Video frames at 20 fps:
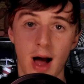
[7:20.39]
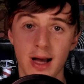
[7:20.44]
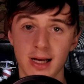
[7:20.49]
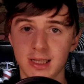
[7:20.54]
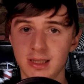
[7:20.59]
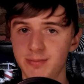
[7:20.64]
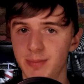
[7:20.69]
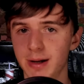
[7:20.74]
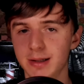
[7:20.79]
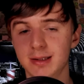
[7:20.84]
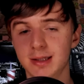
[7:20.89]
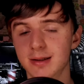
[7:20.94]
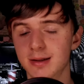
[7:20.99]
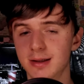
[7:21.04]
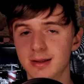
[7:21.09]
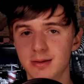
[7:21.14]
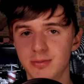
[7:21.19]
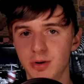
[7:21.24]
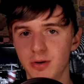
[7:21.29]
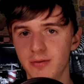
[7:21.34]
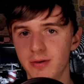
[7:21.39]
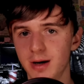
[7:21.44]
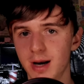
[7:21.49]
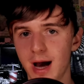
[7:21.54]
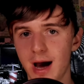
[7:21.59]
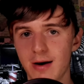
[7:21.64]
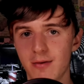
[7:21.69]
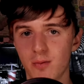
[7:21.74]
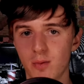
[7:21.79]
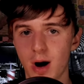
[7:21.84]
I expected this movie to
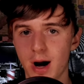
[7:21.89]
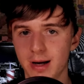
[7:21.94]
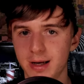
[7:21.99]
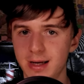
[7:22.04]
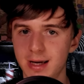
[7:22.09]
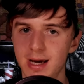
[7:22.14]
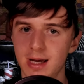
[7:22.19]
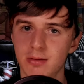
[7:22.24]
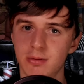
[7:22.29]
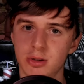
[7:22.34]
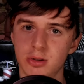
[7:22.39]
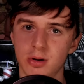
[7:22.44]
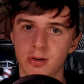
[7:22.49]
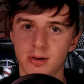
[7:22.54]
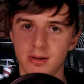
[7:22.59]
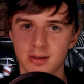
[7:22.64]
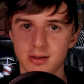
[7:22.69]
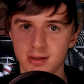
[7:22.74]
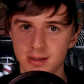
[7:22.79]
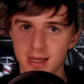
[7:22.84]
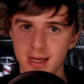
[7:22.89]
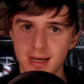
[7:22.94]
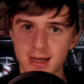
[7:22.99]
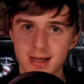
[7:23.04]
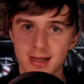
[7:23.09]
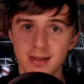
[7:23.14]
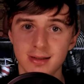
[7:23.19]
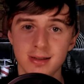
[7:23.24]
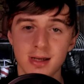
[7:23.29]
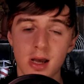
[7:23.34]
have wacky animatronic
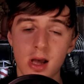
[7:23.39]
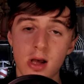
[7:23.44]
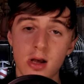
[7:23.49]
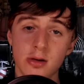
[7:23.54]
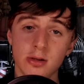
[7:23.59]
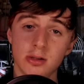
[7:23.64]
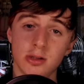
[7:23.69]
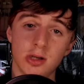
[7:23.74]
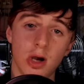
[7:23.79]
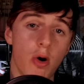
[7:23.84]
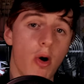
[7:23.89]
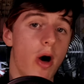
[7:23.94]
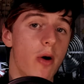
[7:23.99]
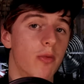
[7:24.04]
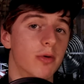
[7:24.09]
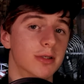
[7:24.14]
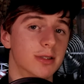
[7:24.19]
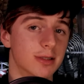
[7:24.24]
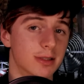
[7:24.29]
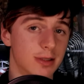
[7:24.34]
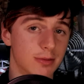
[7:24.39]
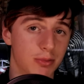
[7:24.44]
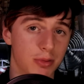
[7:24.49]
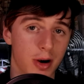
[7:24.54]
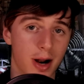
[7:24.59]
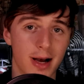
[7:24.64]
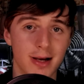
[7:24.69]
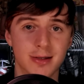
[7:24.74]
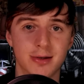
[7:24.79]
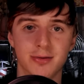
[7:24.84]
shenanigans, so I wasn't
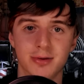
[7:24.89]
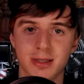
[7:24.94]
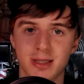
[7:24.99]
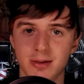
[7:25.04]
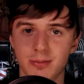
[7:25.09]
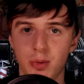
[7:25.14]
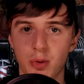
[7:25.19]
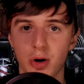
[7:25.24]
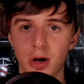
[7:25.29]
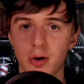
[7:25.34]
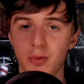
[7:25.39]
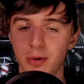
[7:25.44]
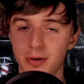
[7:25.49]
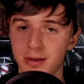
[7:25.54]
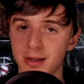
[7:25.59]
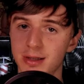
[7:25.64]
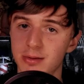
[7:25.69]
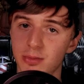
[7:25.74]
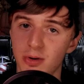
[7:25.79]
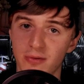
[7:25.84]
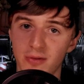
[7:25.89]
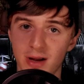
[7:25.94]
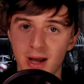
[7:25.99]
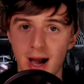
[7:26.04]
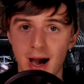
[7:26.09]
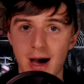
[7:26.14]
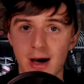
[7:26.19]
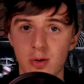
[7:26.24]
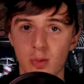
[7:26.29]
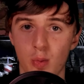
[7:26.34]
surprised or disappointed when this movie
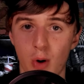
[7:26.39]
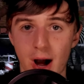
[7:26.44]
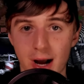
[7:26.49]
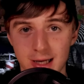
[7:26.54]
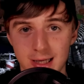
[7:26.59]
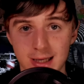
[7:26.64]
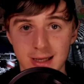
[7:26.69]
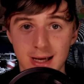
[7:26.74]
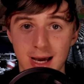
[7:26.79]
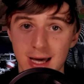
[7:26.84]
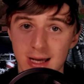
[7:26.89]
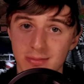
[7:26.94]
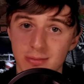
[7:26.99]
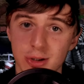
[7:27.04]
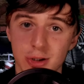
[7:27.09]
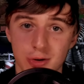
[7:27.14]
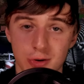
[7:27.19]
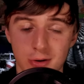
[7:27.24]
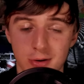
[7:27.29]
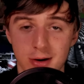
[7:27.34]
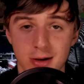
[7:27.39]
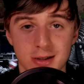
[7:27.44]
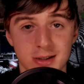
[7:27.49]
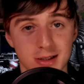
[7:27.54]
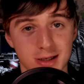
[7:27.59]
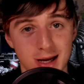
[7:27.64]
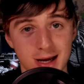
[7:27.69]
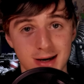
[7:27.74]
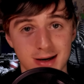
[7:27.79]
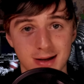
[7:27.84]
had wacky animatronic
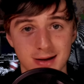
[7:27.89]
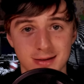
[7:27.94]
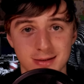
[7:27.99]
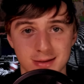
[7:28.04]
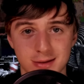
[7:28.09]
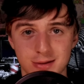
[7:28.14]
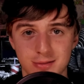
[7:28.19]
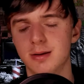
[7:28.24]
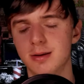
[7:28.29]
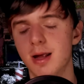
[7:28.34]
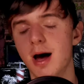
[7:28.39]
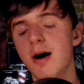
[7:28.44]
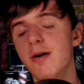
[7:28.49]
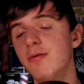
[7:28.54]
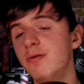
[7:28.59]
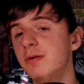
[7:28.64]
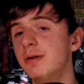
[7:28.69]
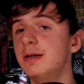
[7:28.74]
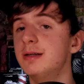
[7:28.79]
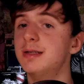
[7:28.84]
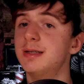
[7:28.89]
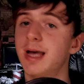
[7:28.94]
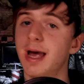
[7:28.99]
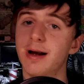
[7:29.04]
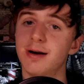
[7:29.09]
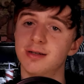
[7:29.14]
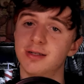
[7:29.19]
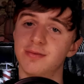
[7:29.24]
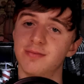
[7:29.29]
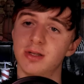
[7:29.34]
shenanigans. Now for the
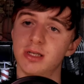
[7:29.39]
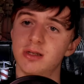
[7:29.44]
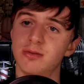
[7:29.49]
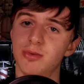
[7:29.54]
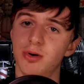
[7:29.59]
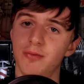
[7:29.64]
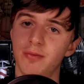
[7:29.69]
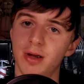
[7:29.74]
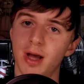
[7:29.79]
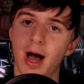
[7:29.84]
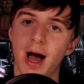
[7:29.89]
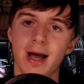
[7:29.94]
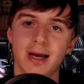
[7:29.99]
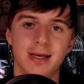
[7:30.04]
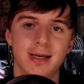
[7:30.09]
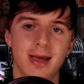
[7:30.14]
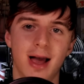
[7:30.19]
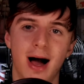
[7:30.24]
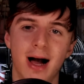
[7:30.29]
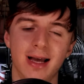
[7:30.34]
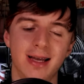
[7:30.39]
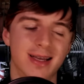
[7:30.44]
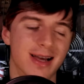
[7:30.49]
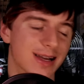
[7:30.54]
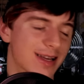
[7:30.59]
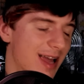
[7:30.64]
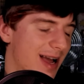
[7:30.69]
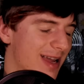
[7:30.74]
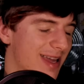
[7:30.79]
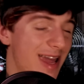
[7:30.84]
scares of this movie. I
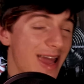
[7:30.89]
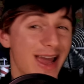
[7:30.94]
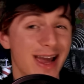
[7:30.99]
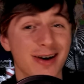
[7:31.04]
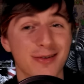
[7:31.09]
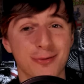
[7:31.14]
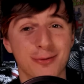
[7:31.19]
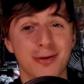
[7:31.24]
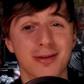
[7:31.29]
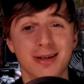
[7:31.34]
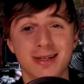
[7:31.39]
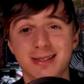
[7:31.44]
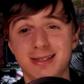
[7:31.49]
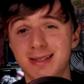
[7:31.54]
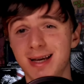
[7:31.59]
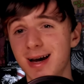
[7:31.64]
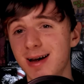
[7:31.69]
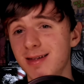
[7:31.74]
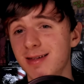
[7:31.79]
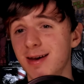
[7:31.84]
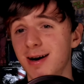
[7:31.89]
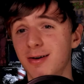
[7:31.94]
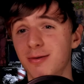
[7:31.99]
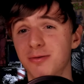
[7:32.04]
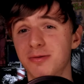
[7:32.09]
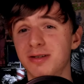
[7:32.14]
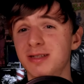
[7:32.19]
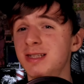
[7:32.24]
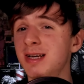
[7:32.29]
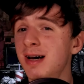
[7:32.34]
can't really say that it
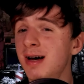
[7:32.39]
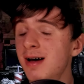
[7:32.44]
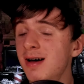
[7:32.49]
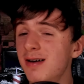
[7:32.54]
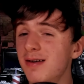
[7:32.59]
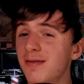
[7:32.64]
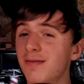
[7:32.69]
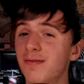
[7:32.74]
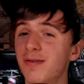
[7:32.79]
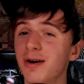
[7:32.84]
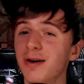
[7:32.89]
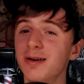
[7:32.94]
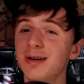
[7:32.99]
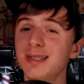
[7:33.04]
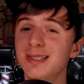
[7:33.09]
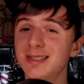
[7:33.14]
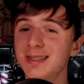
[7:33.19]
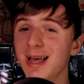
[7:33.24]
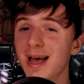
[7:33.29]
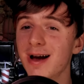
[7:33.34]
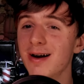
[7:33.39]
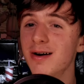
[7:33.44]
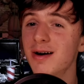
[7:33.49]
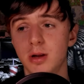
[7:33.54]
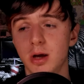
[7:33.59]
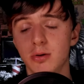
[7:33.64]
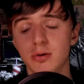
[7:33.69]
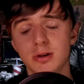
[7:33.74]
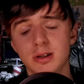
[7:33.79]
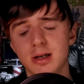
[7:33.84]
was very scary.
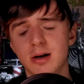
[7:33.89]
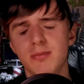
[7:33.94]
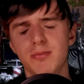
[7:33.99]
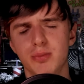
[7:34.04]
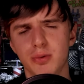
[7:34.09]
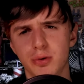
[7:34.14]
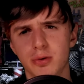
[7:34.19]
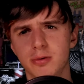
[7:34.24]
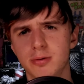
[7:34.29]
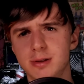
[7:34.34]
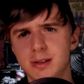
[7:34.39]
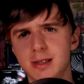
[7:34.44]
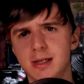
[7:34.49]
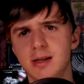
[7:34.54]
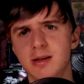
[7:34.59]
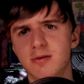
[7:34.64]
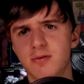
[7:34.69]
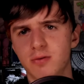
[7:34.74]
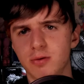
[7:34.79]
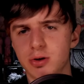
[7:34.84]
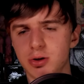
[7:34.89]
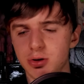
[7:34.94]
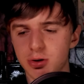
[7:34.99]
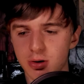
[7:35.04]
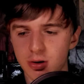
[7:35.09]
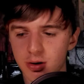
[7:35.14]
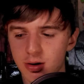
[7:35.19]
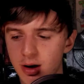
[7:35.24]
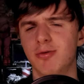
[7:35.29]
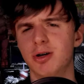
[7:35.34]
There were some brutal scenes for
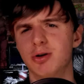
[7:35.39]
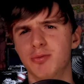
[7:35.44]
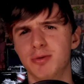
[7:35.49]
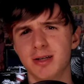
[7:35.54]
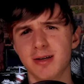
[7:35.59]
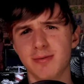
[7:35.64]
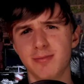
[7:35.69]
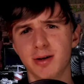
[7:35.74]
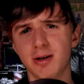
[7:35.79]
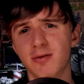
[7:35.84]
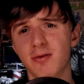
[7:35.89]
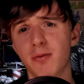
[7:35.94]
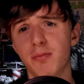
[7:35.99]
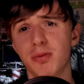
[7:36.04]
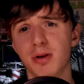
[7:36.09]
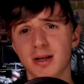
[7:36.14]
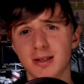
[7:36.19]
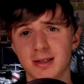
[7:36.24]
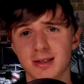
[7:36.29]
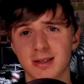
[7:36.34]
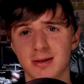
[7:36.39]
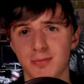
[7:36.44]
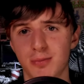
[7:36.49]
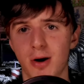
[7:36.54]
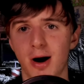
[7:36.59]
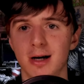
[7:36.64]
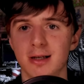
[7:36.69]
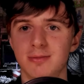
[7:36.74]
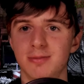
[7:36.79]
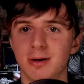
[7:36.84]
sure, which was a bit of a pleasant
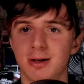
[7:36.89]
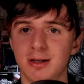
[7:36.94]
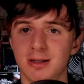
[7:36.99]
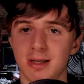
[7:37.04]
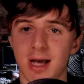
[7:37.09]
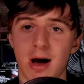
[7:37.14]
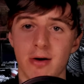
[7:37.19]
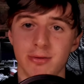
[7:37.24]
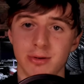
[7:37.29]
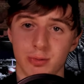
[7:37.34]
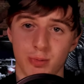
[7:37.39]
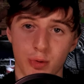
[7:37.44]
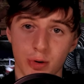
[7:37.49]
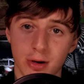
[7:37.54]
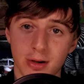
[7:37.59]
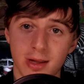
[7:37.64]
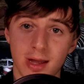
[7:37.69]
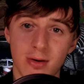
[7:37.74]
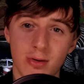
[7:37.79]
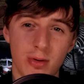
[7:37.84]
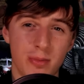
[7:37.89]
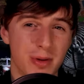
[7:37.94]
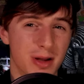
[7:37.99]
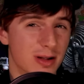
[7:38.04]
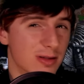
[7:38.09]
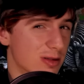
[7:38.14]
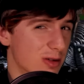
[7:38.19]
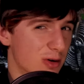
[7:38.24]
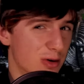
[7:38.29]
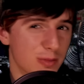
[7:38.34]
surprise because I was worried that it would be a
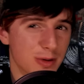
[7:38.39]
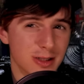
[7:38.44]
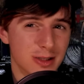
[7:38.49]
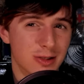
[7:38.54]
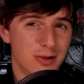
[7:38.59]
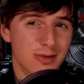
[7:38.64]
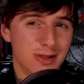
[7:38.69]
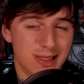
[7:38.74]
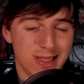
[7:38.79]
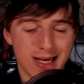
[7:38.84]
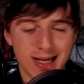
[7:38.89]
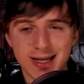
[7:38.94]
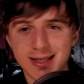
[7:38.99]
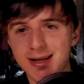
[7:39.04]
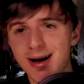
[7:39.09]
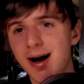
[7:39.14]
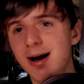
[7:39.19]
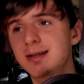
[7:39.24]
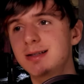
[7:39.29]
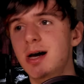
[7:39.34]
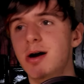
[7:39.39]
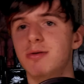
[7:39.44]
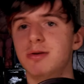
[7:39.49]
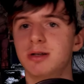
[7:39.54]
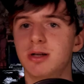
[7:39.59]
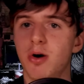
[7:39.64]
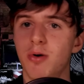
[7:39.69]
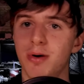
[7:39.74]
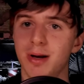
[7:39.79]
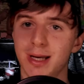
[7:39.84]
little bit too sanitized. I was
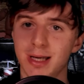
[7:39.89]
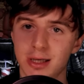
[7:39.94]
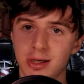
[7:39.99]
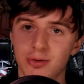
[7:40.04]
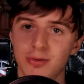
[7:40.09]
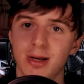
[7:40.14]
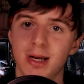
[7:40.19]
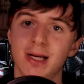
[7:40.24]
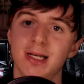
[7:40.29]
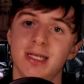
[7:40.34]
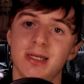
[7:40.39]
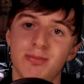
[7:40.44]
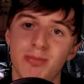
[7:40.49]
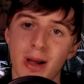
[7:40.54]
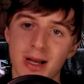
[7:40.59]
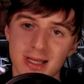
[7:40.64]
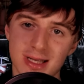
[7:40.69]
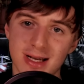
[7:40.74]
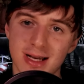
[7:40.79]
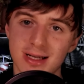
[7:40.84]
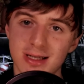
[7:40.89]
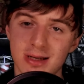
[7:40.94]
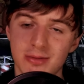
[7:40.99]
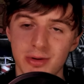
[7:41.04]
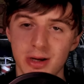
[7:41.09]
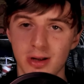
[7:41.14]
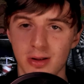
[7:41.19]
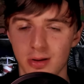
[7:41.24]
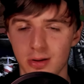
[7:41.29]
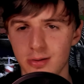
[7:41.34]
going into it expecting it to
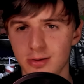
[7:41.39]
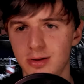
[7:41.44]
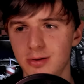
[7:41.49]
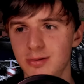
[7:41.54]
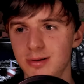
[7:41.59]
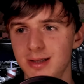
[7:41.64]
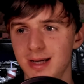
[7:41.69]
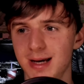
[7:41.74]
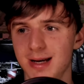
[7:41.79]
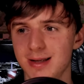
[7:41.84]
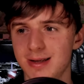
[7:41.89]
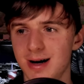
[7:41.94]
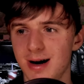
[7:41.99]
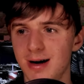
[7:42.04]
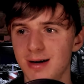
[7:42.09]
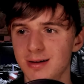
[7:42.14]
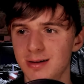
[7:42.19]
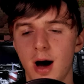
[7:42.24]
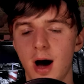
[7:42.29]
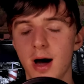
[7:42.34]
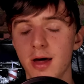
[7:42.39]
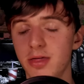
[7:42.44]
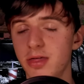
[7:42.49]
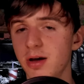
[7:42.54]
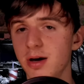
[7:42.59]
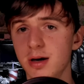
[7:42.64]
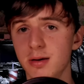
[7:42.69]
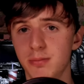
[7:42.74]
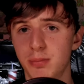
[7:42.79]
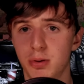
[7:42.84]
be a little too sanitized. I
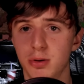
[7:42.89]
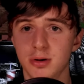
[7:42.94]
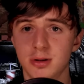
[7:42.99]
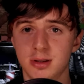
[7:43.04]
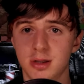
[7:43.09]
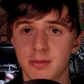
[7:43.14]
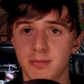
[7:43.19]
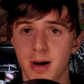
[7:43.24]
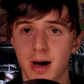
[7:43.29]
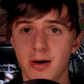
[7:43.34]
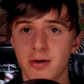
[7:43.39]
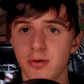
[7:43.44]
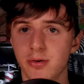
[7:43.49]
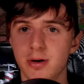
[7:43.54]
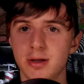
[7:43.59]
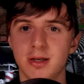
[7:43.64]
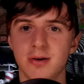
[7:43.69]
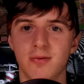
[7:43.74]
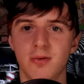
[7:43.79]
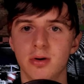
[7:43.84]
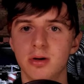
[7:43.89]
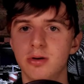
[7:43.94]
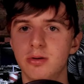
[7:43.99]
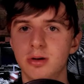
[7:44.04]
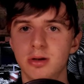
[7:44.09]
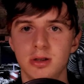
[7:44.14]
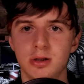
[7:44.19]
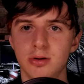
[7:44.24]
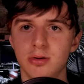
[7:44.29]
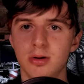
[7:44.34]
think it pushed the boundaries of what you
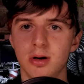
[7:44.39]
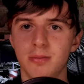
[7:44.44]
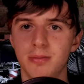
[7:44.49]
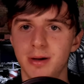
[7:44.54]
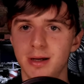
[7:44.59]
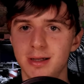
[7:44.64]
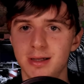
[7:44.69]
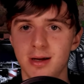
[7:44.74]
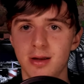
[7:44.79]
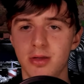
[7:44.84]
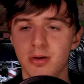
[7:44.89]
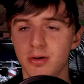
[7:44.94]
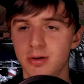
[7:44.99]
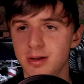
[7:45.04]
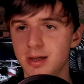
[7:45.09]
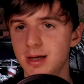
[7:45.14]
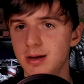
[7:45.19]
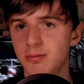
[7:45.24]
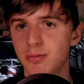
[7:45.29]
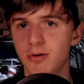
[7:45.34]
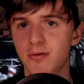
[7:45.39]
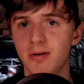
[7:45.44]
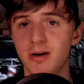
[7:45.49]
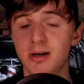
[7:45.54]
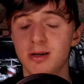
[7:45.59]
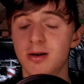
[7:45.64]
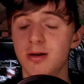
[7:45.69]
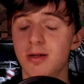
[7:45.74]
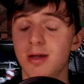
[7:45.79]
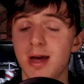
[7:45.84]
can do in a PG-13 movie
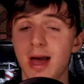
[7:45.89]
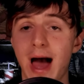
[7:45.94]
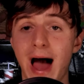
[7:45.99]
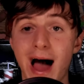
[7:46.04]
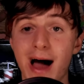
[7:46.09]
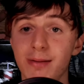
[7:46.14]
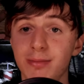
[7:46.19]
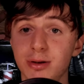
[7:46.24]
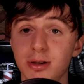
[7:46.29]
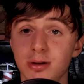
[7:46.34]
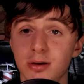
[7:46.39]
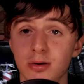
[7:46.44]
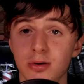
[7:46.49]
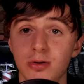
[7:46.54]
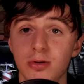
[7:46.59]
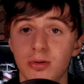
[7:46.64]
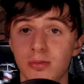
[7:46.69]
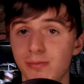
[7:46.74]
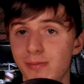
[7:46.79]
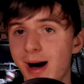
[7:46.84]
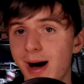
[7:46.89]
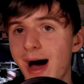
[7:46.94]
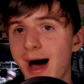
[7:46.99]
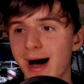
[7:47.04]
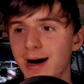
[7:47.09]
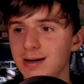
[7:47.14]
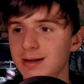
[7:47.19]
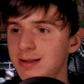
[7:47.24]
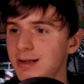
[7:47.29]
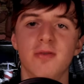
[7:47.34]
to the absolute max.